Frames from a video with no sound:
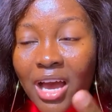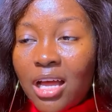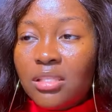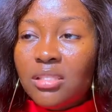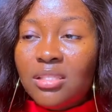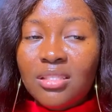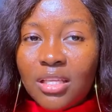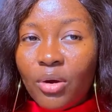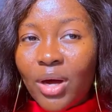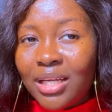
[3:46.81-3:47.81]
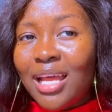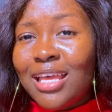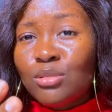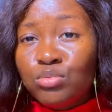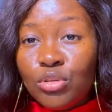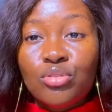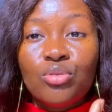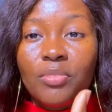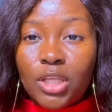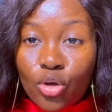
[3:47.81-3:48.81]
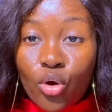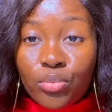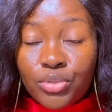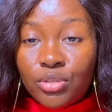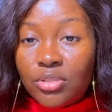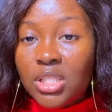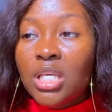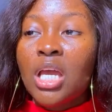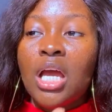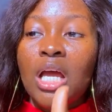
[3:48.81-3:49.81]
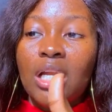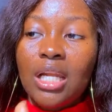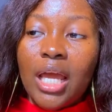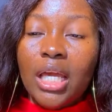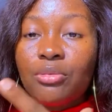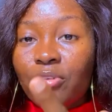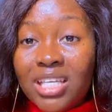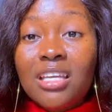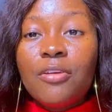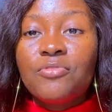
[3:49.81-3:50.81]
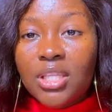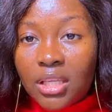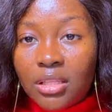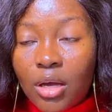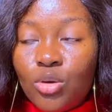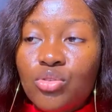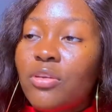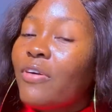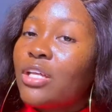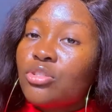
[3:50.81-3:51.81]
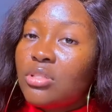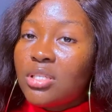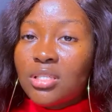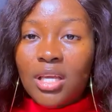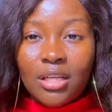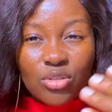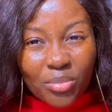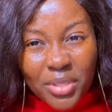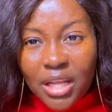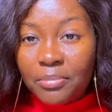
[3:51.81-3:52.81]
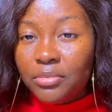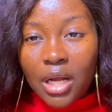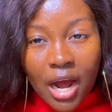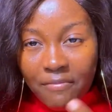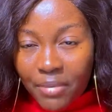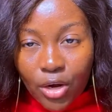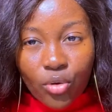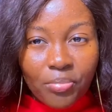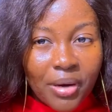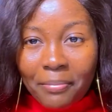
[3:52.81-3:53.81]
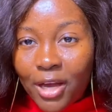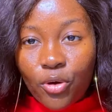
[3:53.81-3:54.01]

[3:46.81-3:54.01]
I had to sit down and explore so many options, like write everything down. So if I do this and something happens, I have backup plan.